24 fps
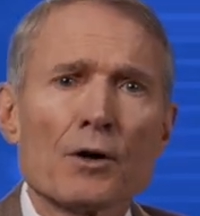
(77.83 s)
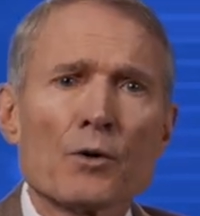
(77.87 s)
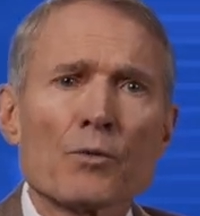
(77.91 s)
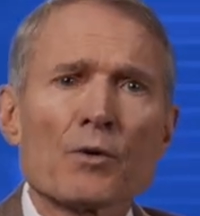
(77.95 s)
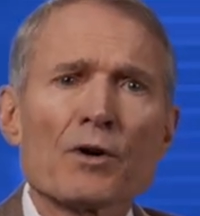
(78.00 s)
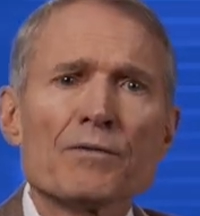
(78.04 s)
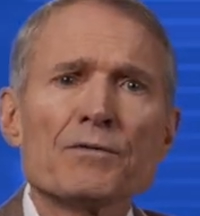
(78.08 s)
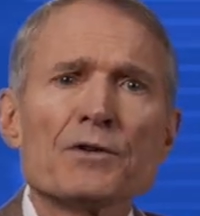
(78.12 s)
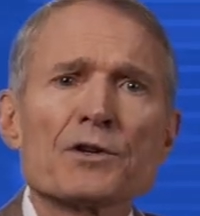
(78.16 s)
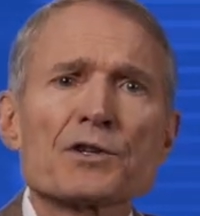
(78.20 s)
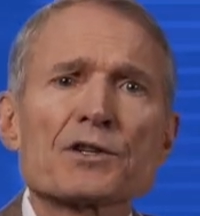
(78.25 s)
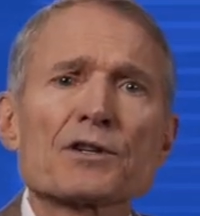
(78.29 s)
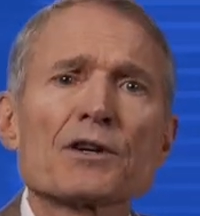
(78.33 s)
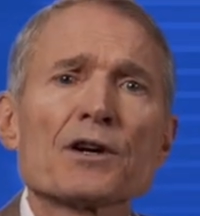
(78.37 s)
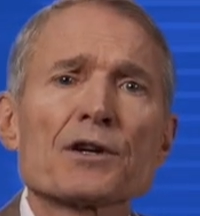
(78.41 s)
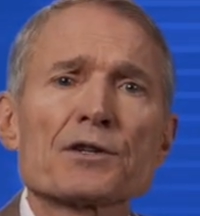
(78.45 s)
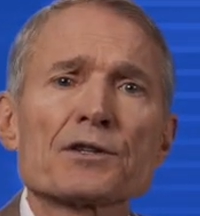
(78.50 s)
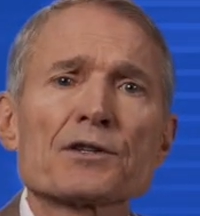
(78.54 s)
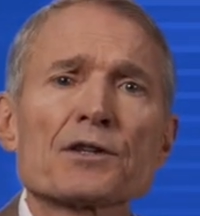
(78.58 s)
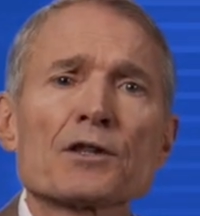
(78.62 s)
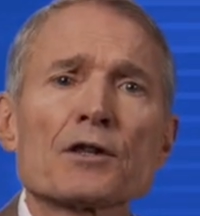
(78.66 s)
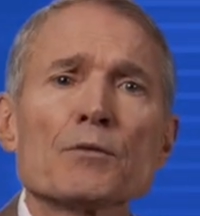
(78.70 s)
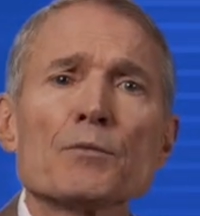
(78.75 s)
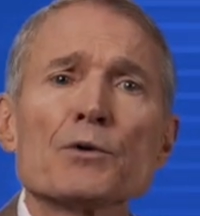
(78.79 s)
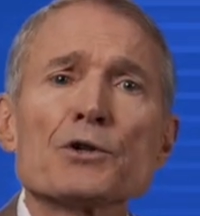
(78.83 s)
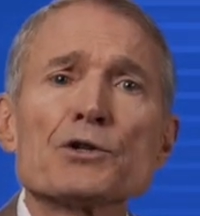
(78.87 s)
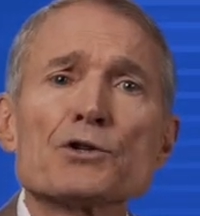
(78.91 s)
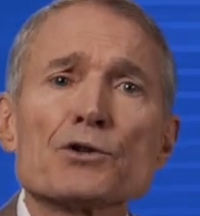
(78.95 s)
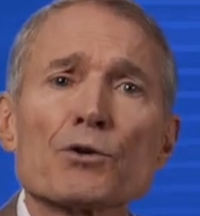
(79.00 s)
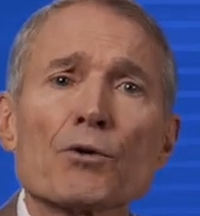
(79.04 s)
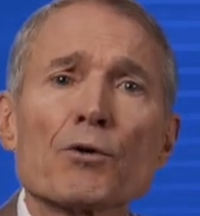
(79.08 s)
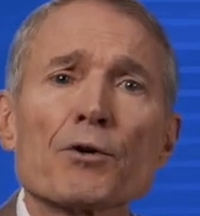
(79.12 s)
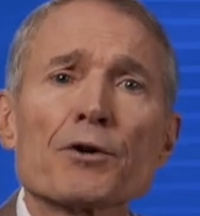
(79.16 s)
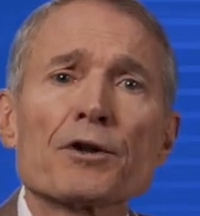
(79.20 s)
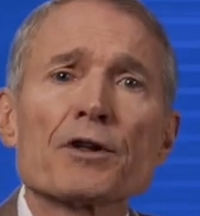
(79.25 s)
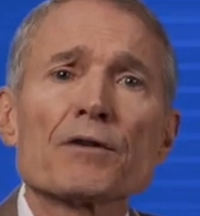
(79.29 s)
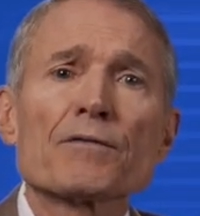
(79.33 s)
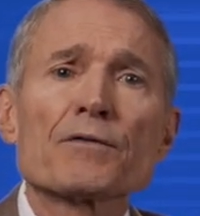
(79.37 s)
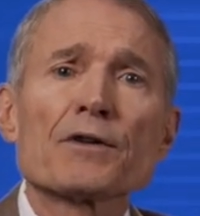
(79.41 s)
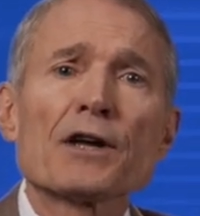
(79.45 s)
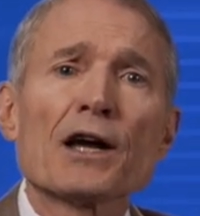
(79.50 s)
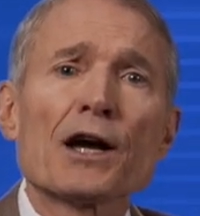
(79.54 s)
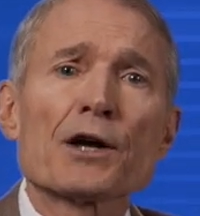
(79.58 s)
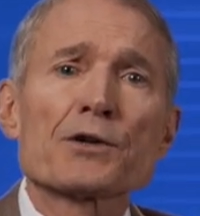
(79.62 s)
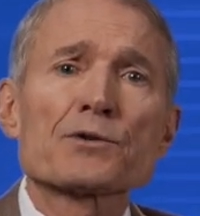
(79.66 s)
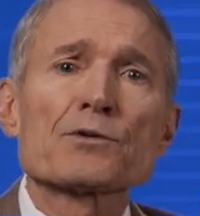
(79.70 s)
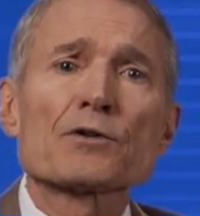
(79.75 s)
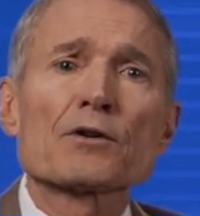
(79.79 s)
We've discussed that the majority of
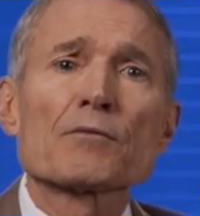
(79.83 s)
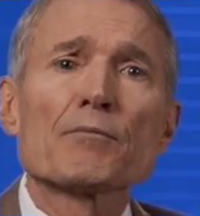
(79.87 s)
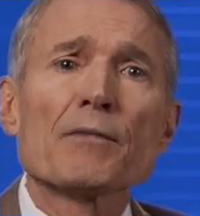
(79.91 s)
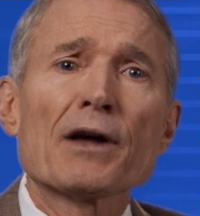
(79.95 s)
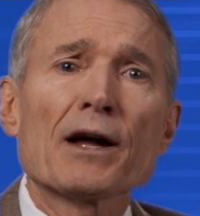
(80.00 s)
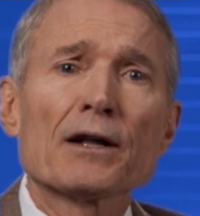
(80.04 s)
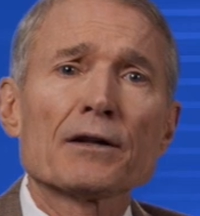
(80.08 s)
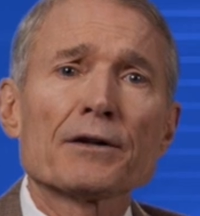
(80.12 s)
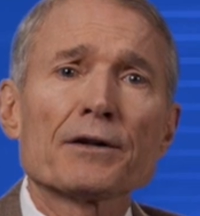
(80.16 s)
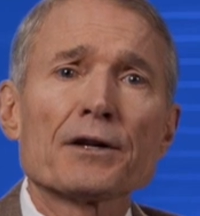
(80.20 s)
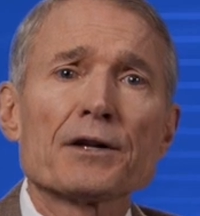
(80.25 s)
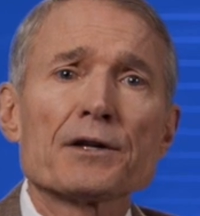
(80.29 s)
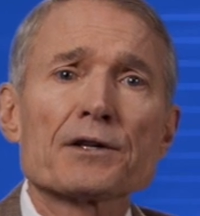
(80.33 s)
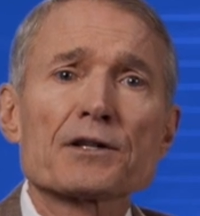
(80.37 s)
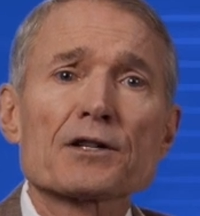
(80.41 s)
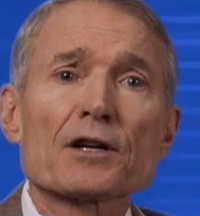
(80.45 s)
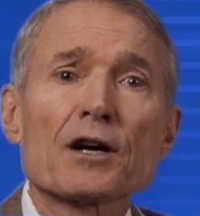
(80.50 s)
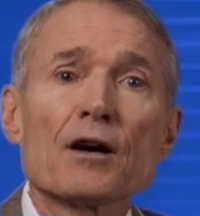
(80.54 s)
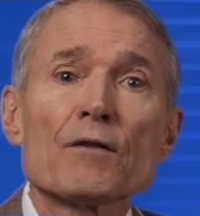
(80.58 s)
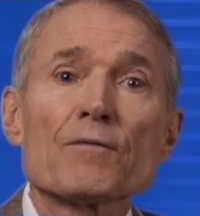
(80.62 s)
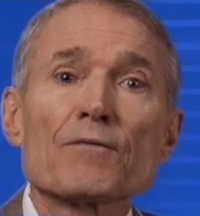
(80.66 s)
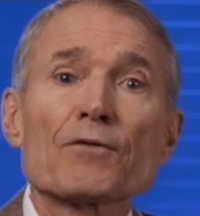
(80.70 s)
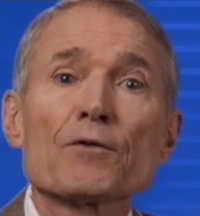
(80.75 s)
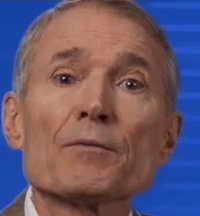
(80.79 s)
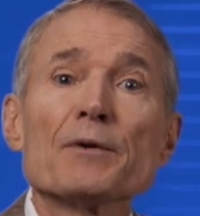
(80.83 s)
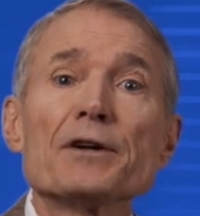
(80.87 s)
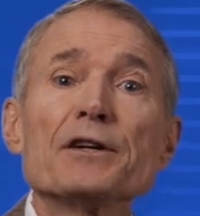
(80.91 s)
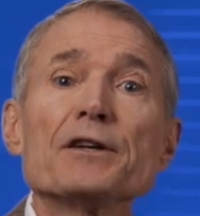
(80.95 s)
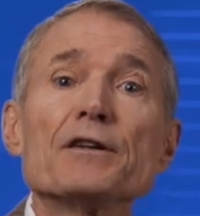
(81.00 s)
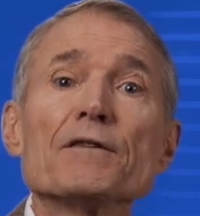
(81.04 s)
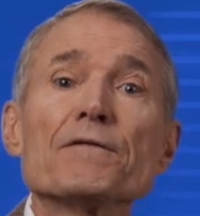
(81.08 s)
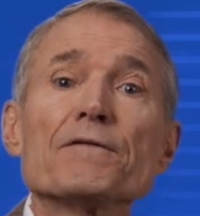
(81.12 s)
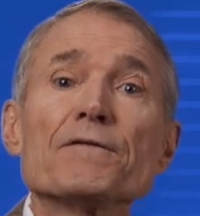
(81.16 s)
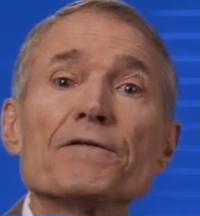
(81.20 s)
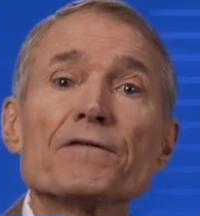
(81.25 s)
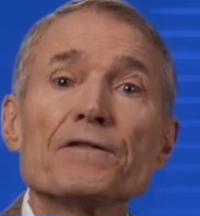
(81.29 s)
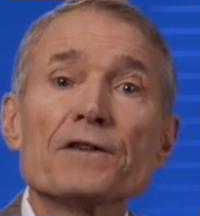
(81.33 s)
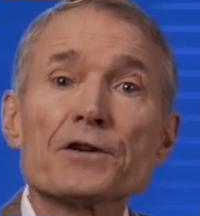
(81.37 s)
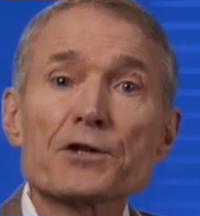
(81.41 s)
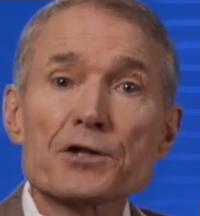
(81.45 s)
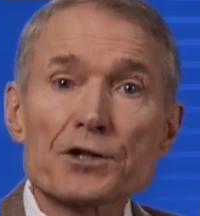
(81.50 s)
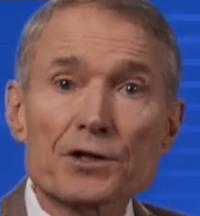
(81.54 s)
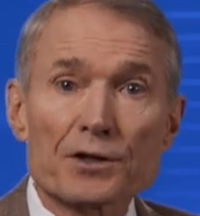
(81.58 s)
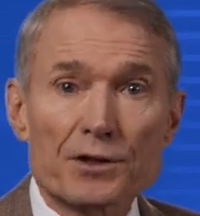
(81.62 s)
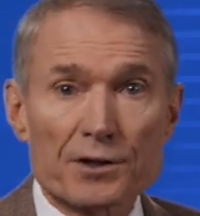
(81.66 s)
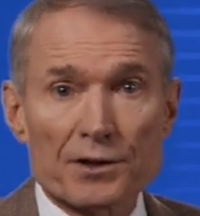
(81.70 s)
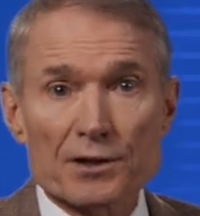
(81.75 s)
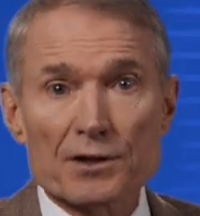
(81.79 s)
gastric maladies come from a
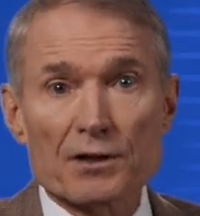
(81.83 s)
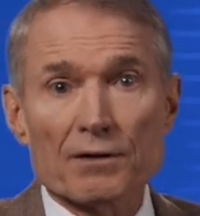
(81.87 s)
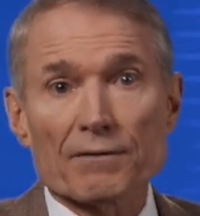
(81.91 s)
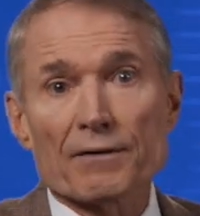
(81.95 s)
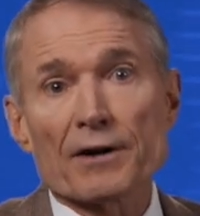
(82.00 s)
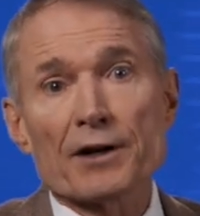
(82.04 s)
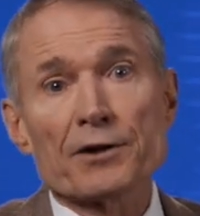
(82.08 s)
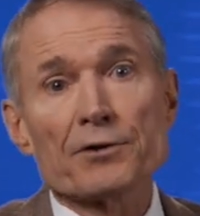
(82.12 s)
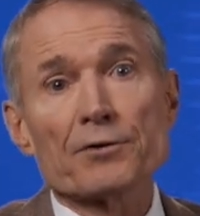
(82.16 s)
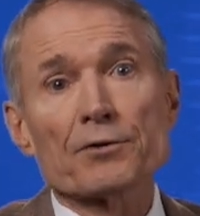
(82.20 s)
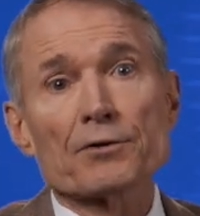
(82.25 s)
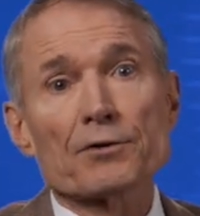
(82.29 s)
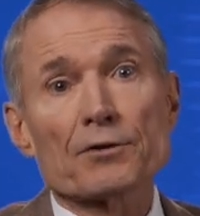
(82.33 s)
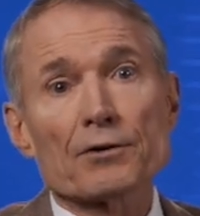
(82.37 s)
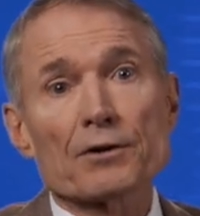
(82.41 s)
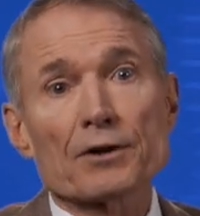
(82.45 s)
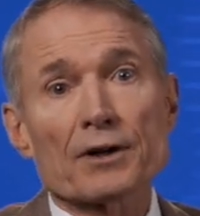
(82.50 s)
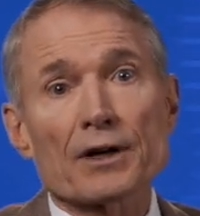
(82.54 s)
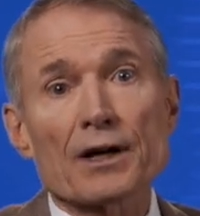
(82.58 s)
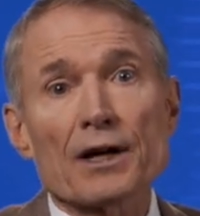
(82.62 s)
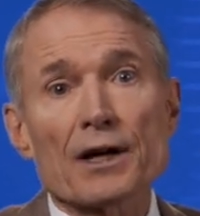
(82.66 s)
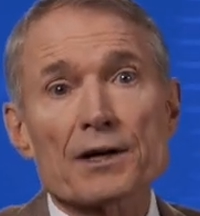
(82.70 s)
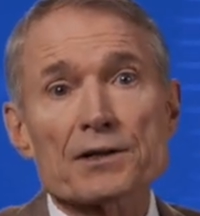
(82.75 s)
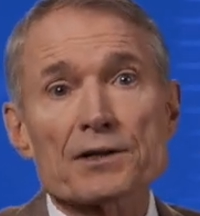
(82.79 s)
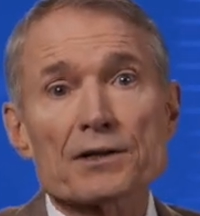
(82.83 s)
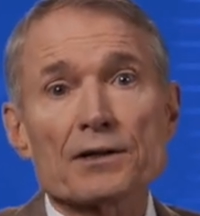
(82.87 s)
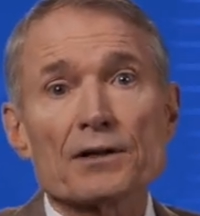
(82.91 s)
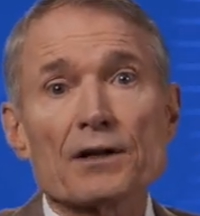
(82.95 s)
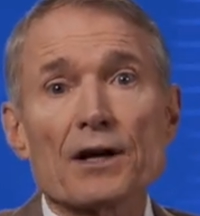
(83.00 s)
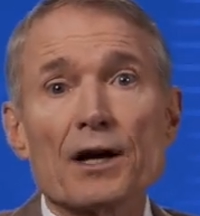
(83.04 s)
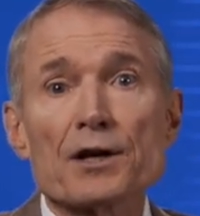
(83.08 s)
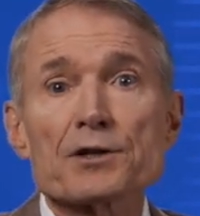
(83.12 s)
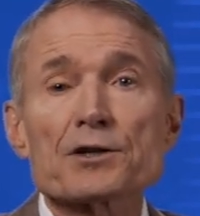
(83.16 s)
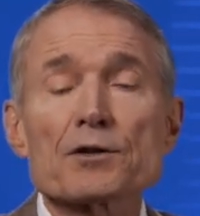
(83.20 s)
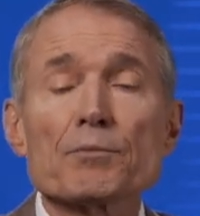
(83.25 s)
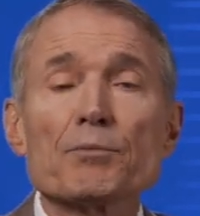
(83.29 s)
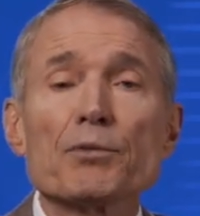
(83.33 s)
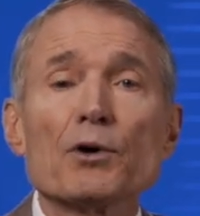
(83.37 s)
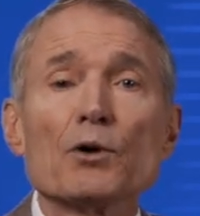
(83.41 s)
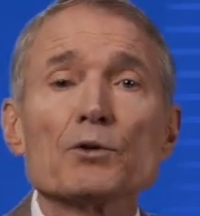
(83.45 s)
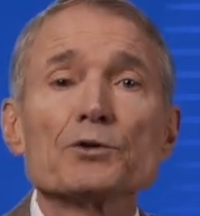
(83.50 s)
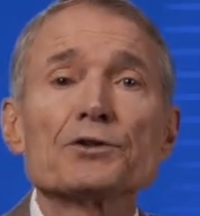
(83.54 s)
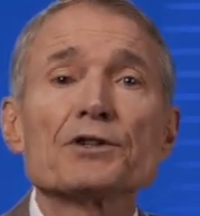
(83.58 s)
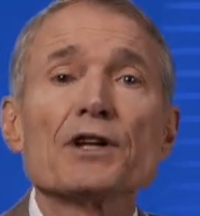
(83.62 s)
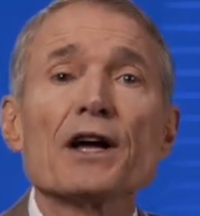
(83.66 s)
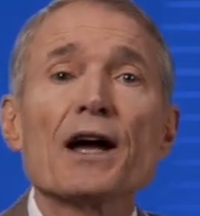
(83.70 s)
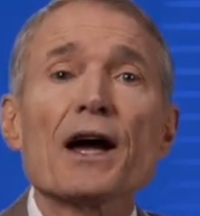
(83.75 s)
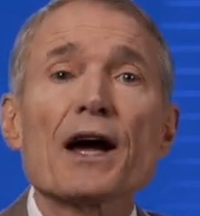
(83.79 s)
deficiency of hydrochloric acid as
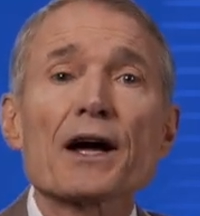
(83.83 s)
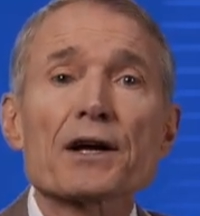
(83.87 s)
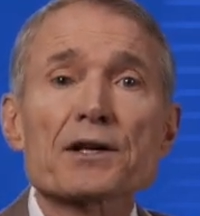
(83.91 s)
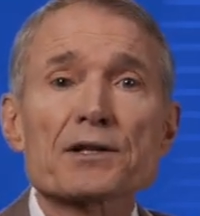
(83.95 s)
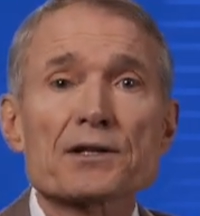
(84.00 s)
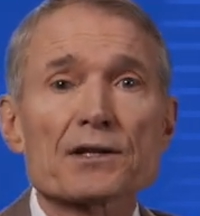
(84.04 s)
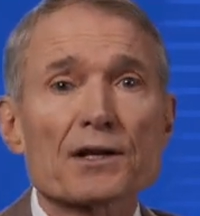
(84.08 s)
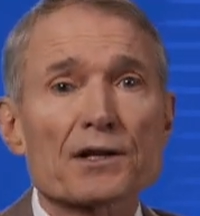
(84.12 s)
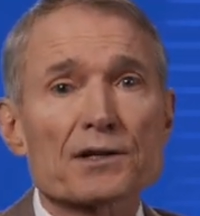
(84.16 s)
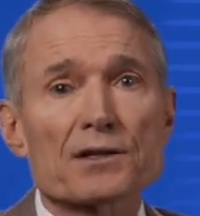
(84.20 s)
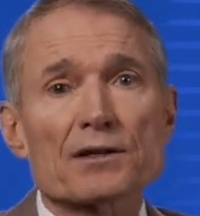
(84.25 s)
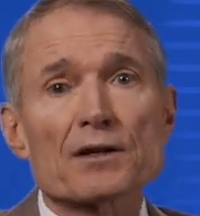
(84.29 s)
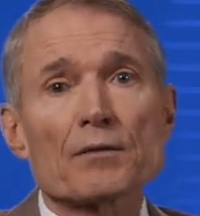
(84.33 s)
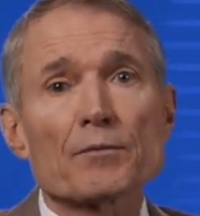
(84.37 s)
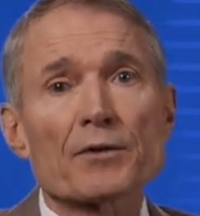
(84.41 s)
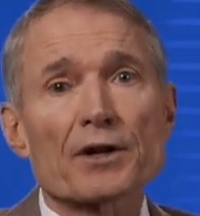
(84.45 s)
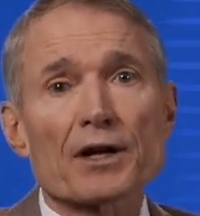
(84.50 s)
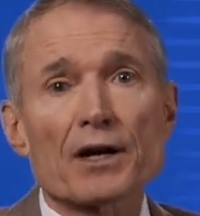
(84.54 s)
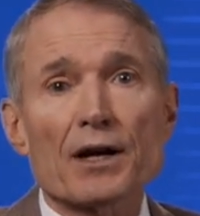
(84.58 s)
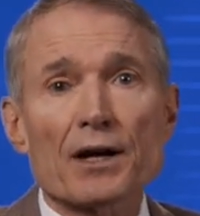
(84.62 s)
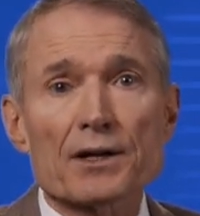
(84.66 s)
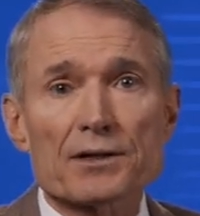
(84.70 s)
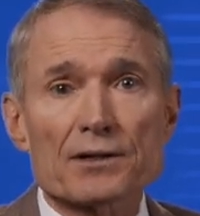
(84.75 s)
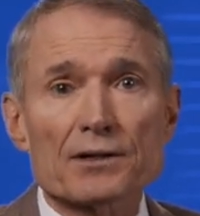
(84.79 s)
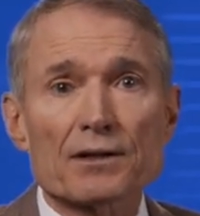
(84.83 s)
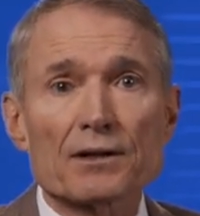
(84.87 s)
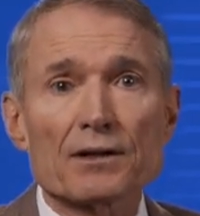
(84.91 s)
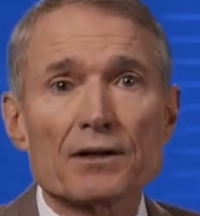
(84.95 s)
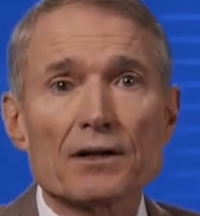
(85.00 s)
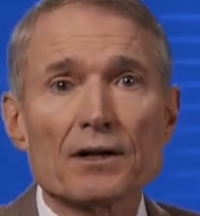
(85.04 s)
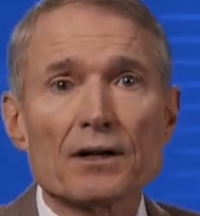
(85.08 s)
opposed to excess stomach acid.